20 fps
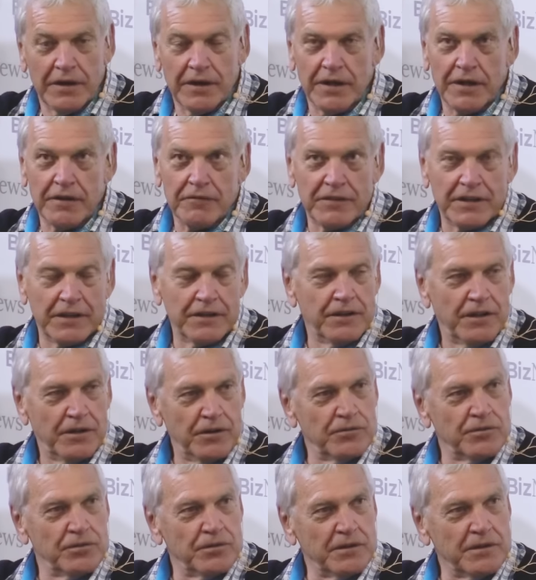And if they
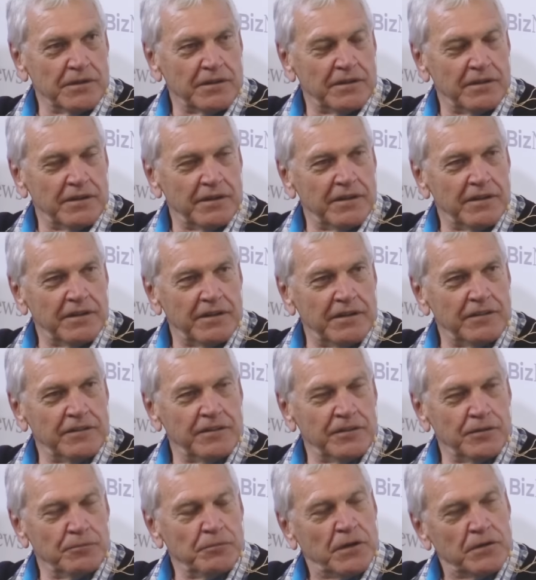don't do it,
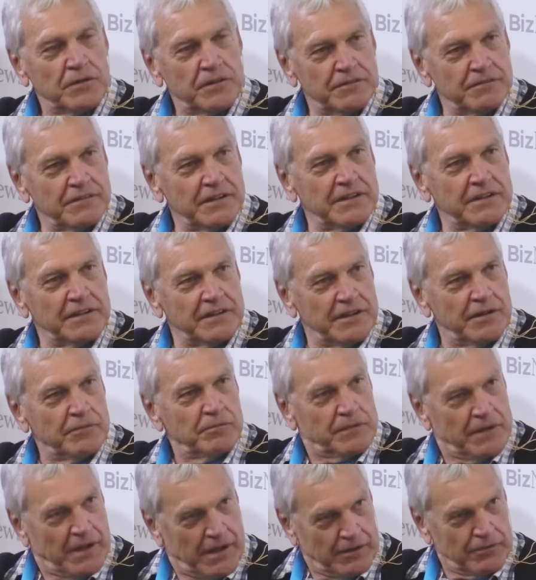then you motivate
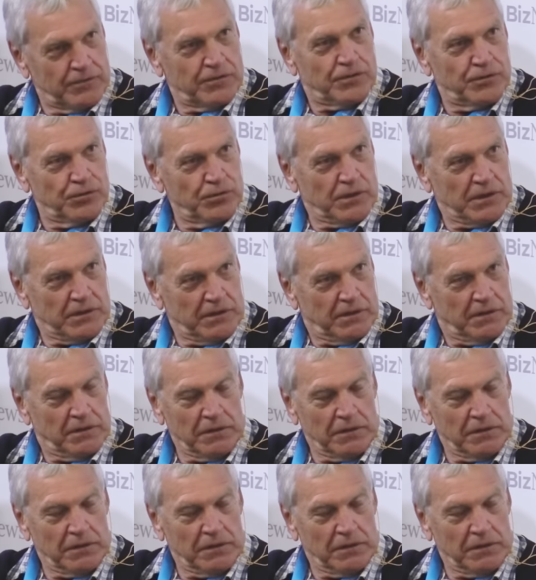them how to do it.